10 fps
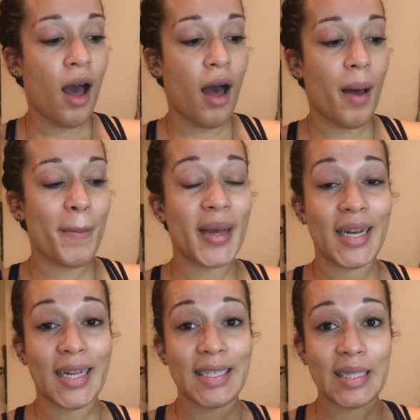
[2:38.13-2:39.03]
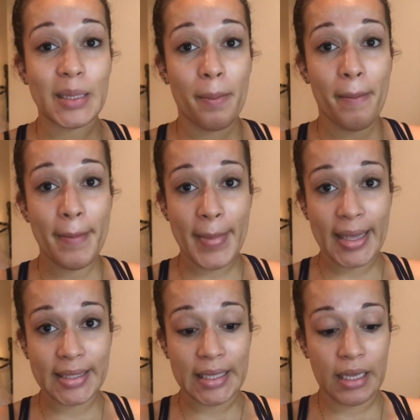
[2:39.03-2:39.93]
But it is
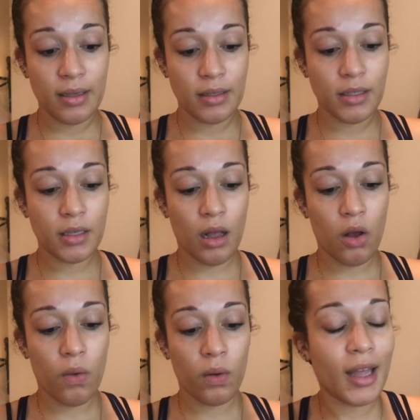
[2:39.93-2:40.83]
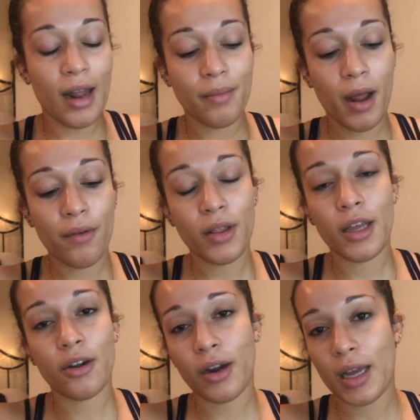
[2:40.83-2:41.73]
messy. So again, I'm not
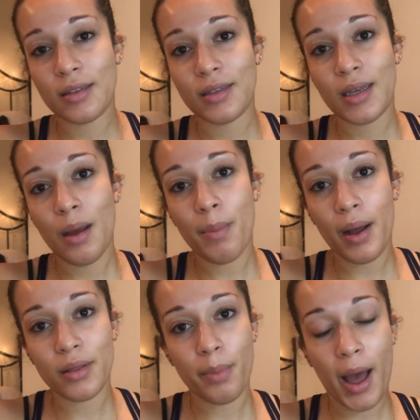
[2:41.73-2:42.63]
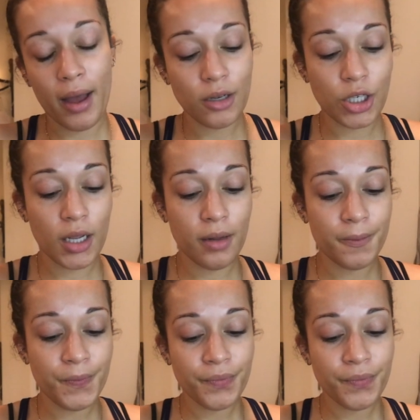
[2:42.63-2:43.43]
really crazy about the packaging.